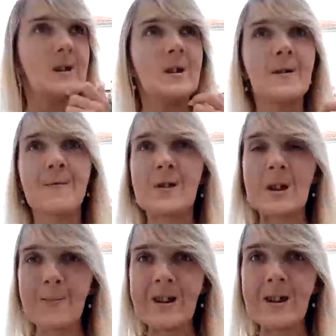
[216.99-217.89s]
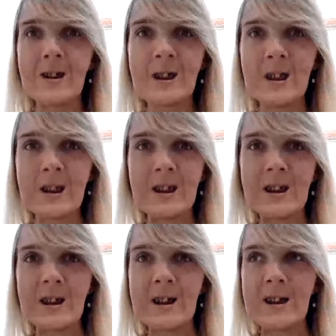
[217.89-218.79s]
if somebody is
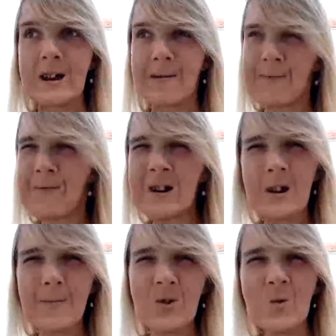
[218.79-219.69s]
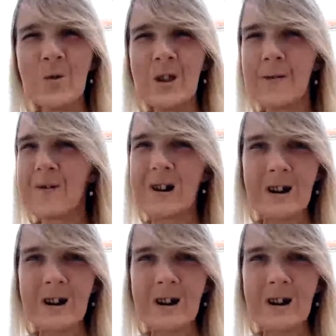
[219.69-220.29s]
in a very abusive,